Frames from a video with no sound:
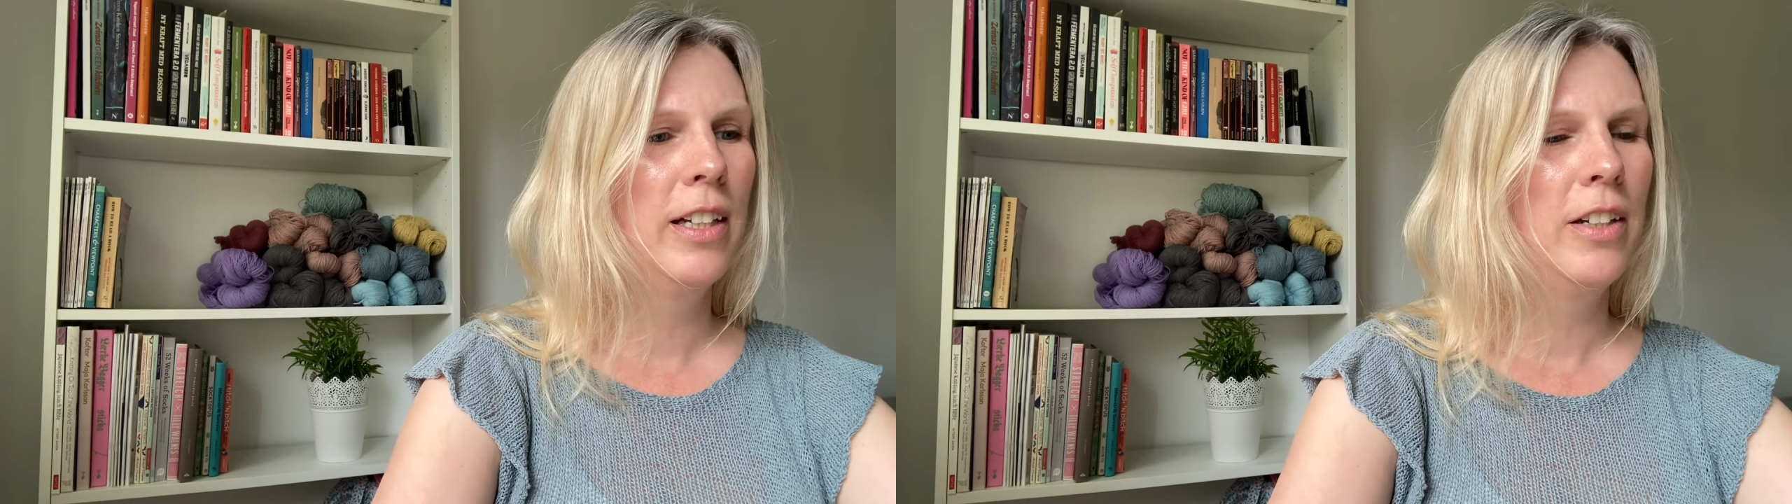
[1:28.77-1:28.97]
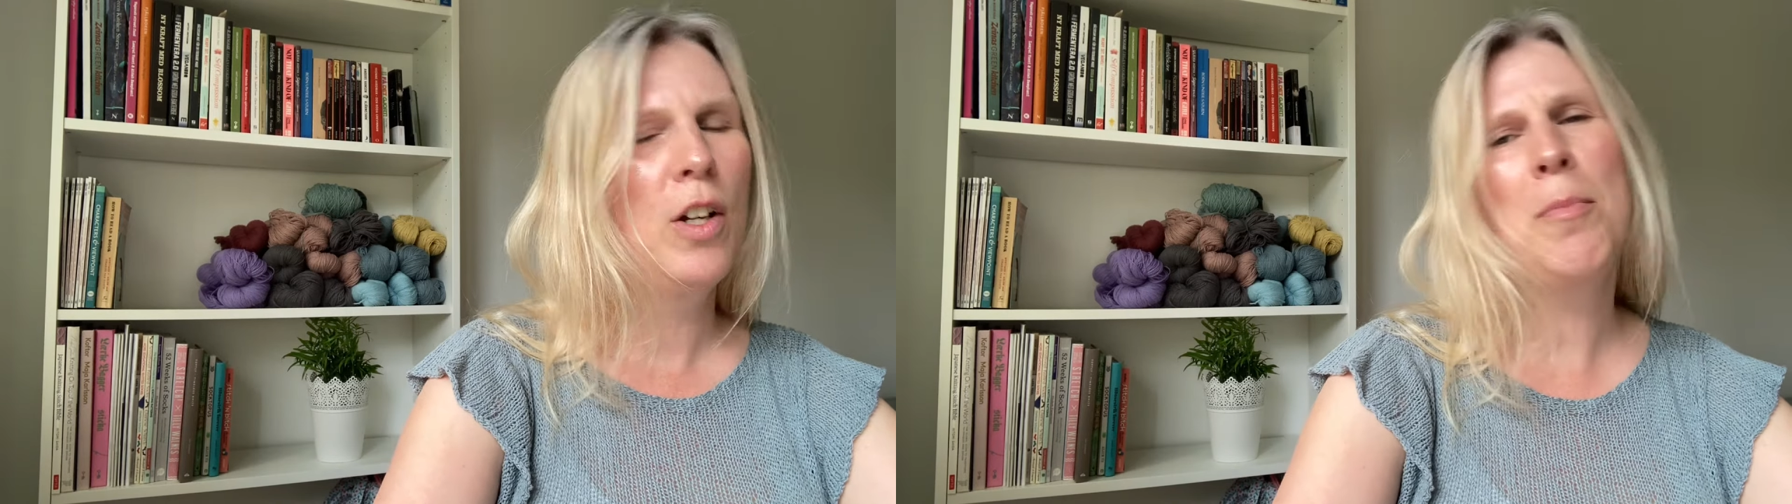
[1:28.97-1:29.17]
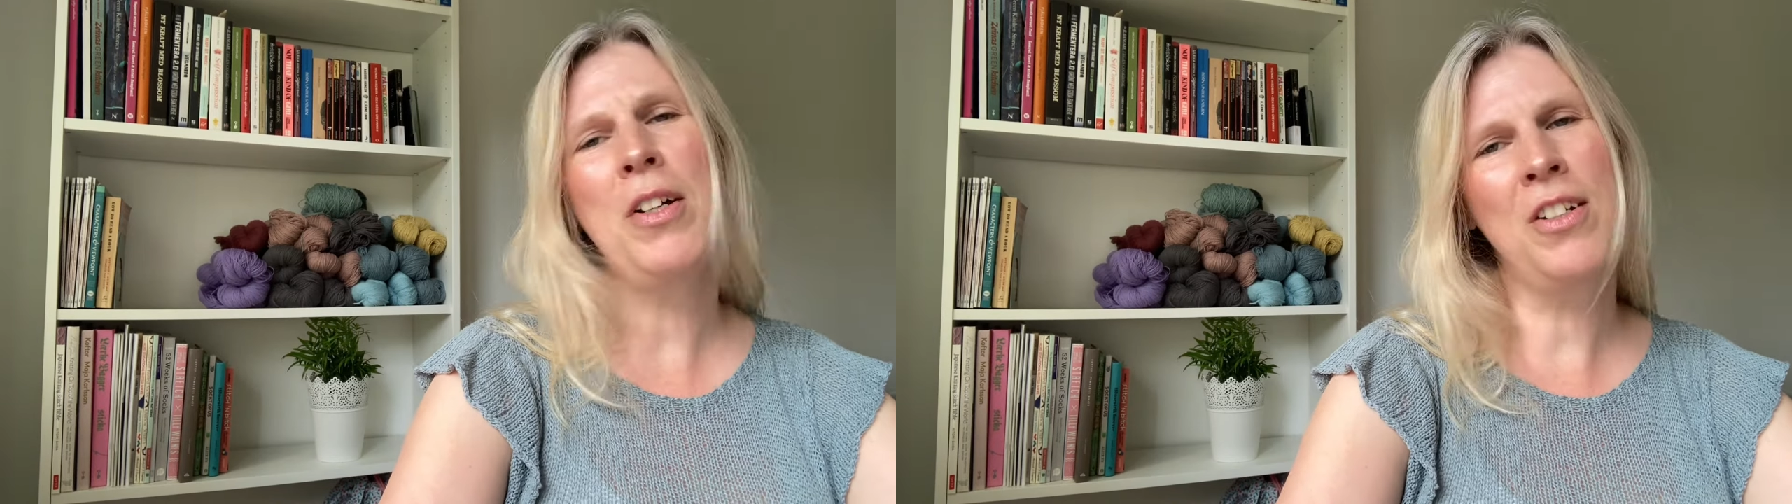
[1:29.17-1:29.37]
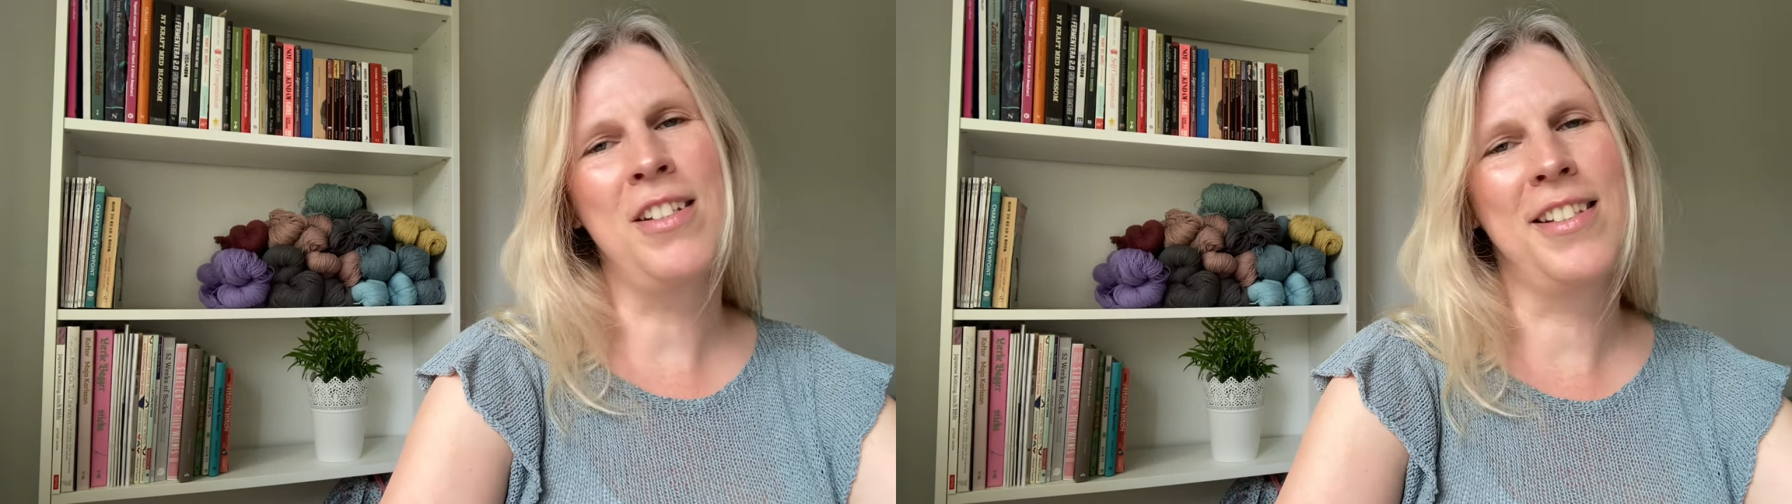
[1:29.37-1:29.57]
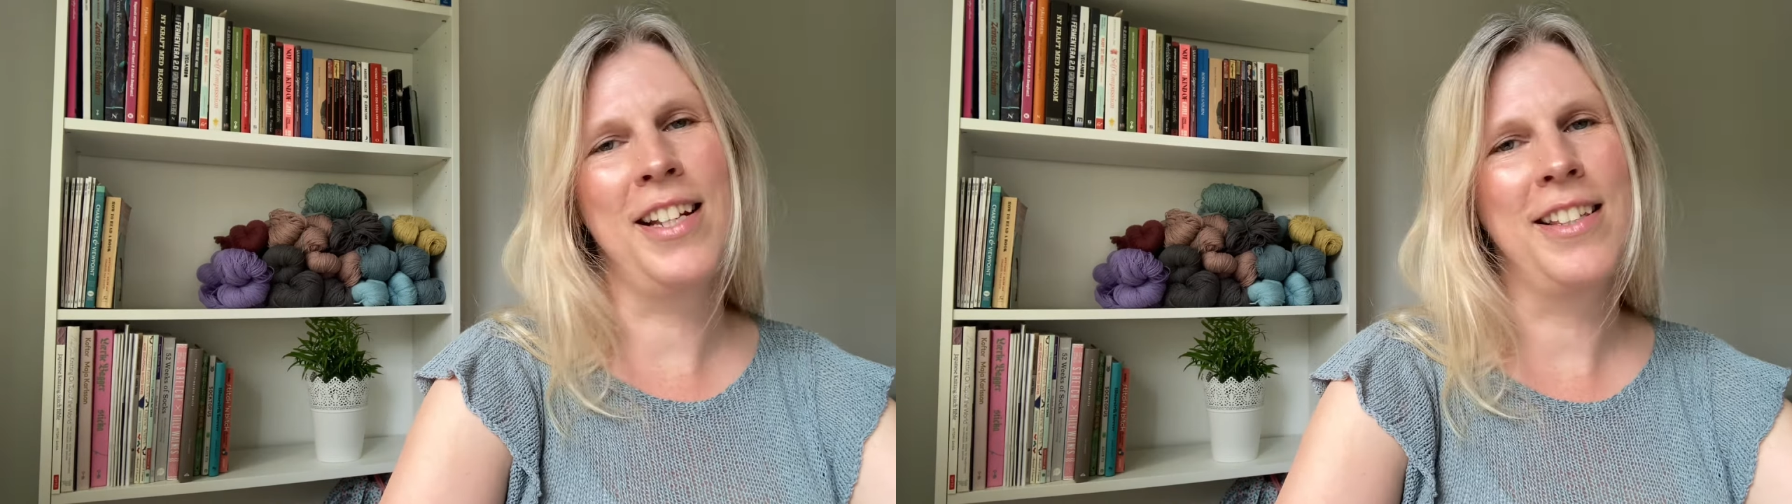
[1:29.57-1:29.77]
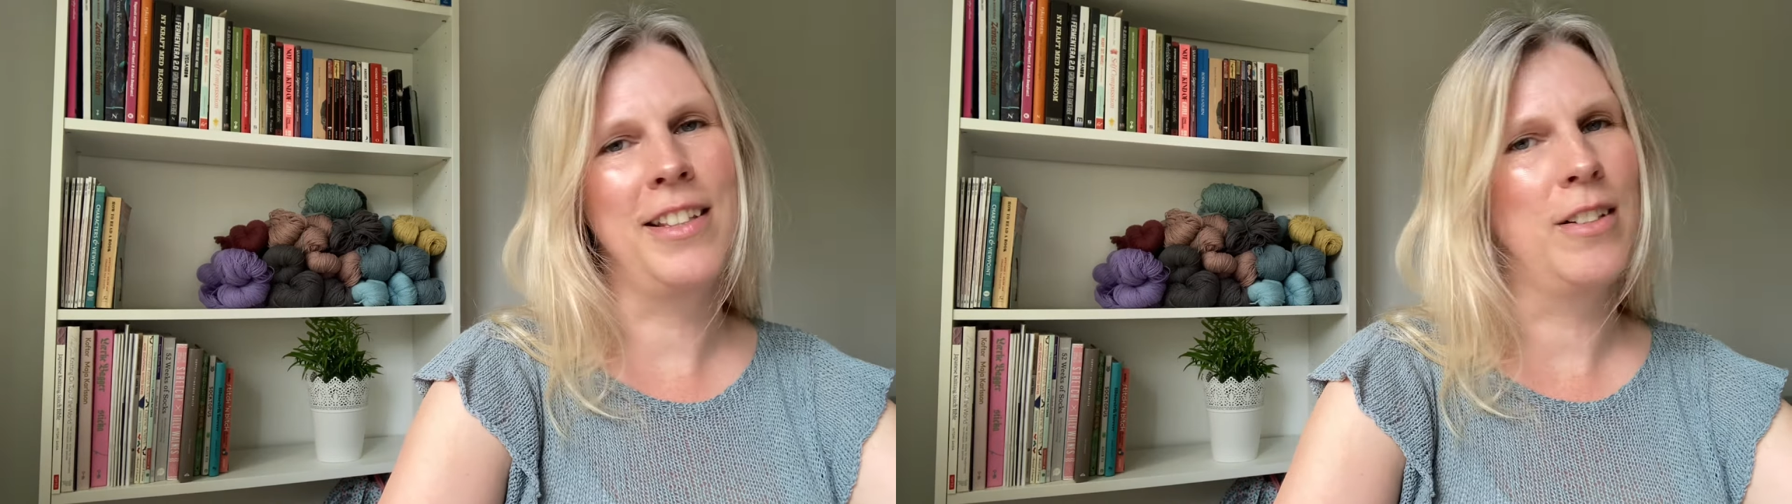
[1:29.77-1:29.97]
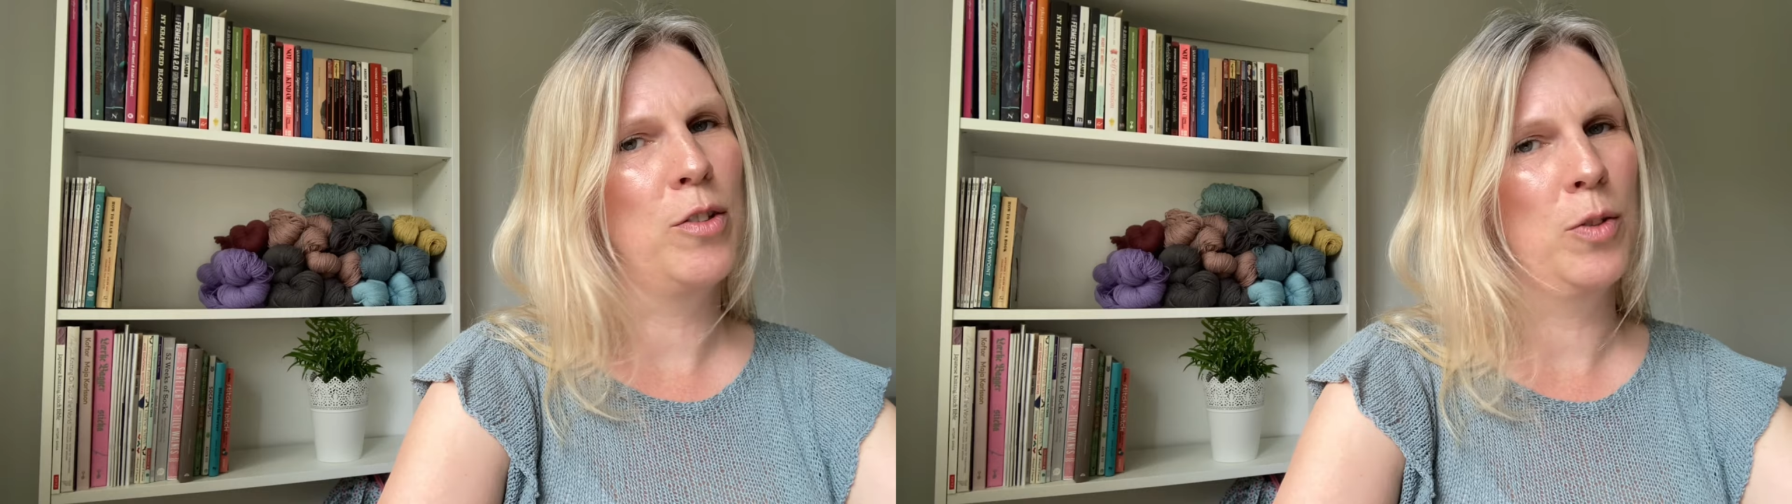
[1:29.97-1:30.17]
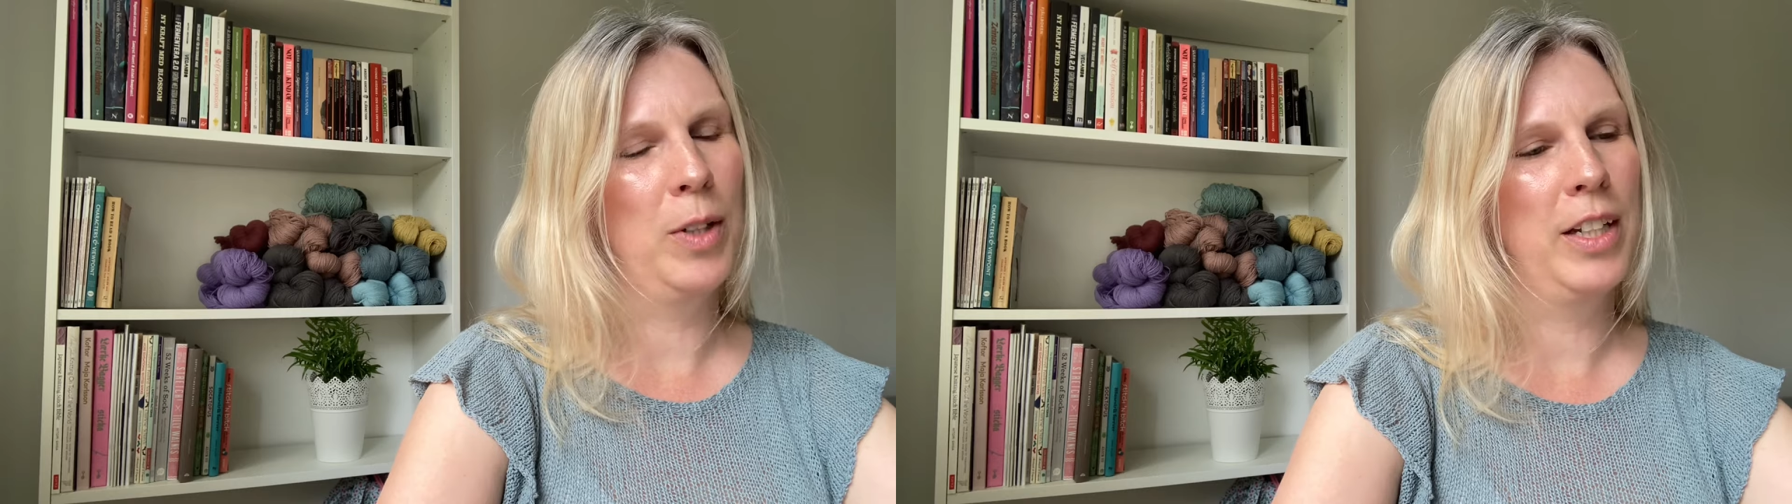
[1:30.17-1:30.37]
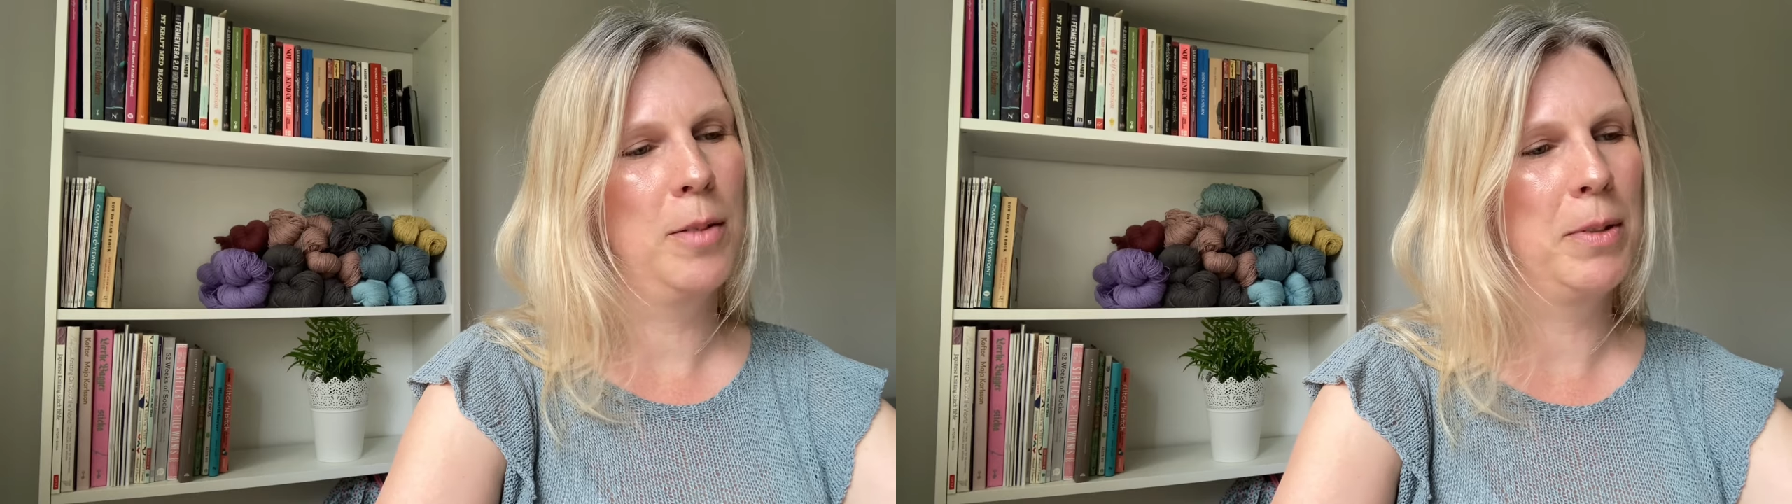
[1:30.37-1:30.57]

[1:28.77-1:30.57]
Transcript: Now, I'm not going to say that they're quick,